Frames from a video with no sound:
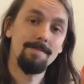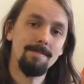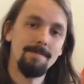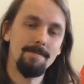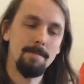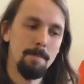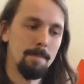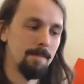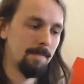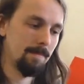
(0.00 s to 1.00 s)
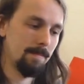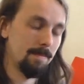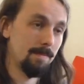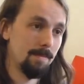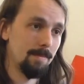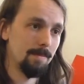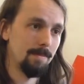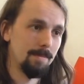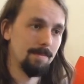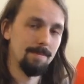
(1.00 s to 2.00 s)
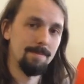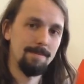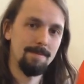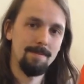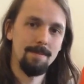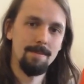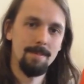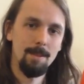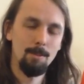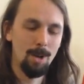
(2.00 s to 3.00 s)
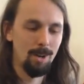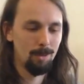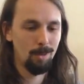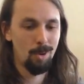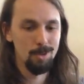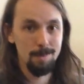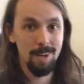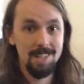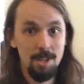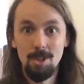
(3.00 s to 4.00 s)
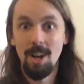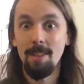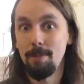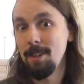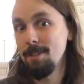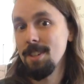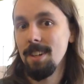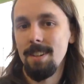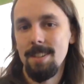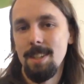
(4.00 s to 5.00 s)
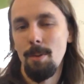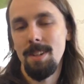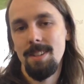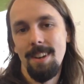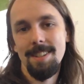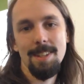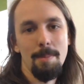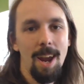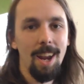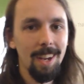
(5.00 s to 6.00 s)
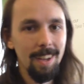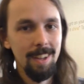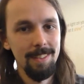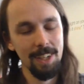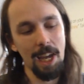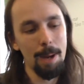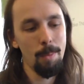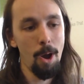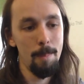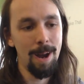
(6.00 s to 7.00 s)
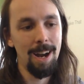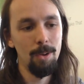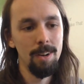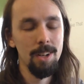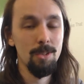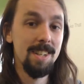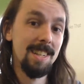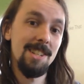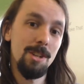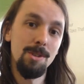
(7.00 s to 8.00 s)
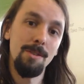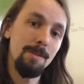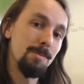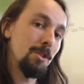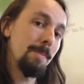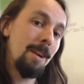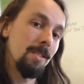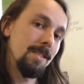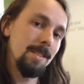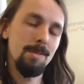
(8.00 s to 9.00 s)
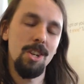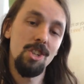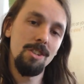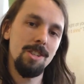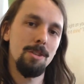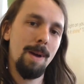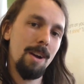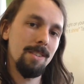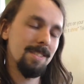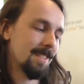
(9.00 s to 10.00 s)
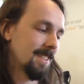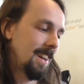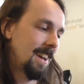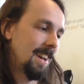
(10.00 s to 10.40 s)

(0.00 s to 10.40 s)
idea for the shaping the future concept? And uh, well, ultimately, children are the future, so we decided to make the game about creating children from two parents. So you choose two parents